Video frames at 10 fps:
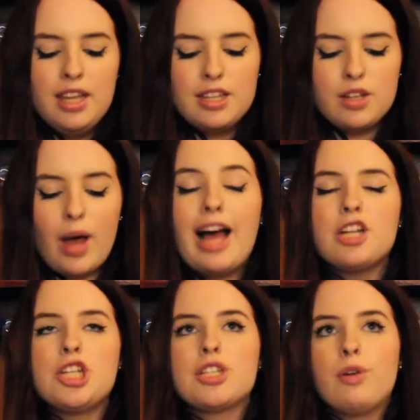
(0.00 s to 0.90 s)
So
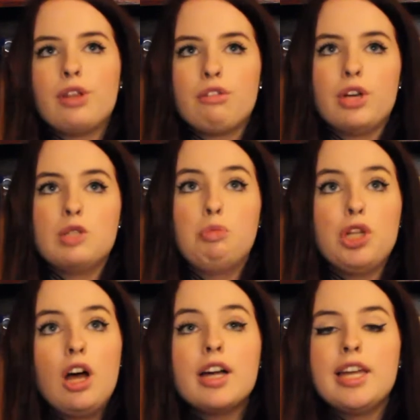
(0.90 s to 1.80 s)
as she's going through his
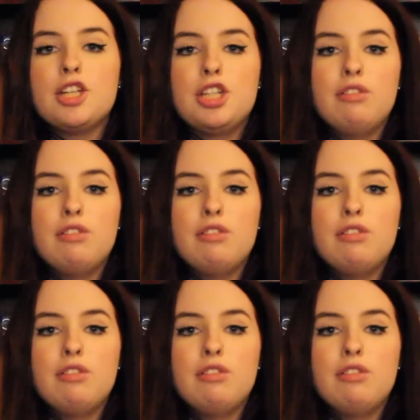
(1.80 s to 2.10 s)
belongings,